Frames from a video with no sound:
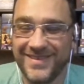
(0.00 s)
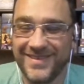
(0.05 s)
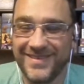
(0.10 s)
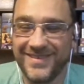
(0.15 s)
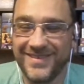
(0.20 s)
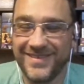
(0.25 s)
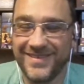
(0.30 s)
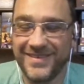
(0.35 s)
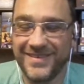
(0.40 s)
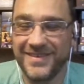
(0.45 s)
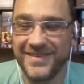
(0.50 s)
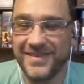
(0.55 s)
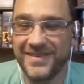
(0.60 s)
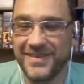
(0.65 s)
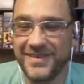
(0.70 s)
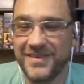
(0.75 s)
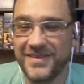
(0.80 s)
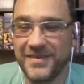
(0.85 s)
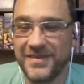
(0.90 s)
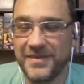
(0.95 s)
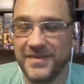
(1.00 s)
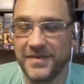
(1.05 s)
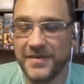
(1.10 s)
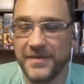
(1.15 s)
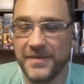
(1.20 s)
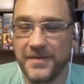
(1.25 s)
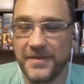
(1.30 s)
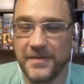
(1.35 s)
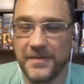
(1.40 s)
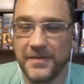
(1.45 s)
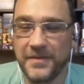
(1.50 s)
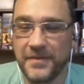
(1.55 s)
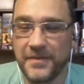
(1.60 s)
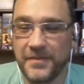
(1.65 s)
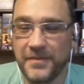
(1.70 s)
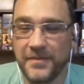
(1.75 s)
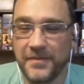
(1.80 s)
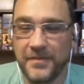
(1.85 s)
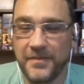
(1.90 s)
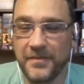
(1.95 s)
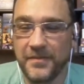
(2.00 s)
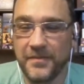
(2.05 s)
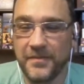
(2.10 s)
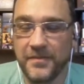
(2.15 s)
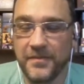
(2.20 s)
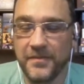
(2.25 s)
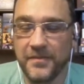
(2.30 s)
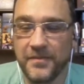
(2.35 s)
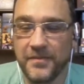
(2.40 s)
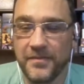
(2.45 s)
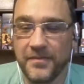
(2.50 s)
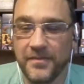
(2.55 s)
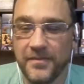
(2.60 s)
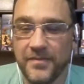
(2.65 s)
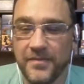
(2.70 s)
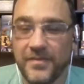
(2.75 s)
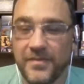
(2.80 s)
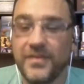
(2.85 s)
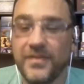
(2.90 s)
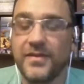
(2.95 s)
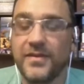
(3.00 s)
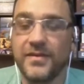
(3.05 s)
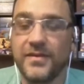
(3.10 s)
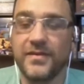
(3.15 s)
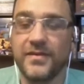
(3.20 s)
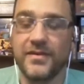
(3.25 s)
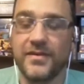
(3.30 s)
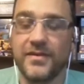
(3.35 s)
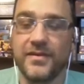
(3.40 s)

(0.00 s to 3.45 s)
This person isn't speaking.